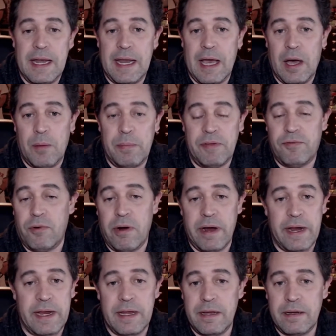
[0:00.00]
Now, before
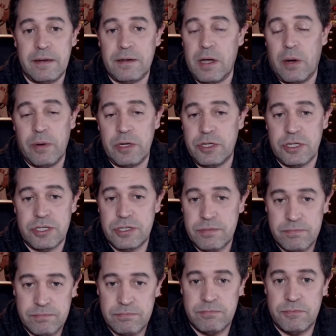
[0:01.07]
I go and
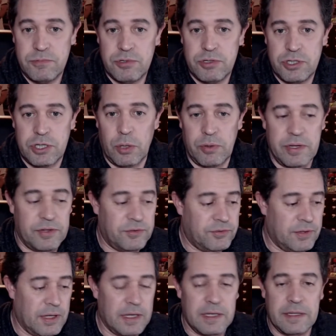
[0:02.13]
just show
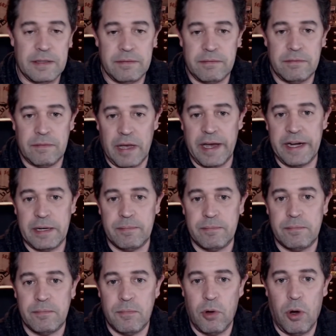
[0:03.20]
this
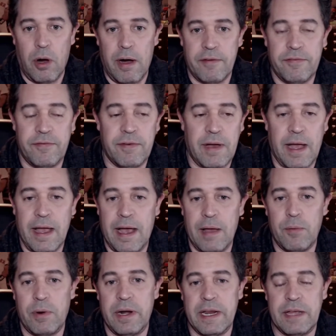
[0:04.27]
item off,
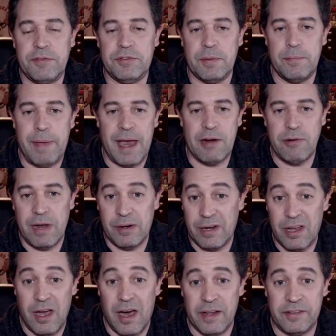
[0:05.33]
I want to give some background
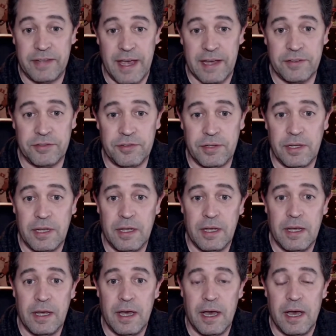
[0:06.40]
and context
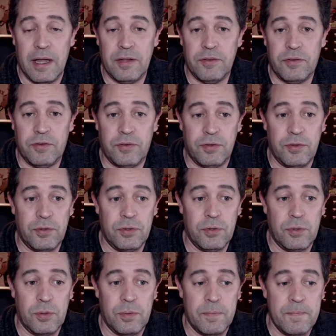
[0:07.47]

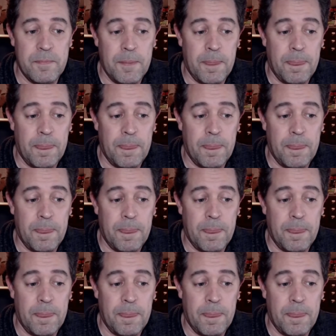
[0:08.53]
to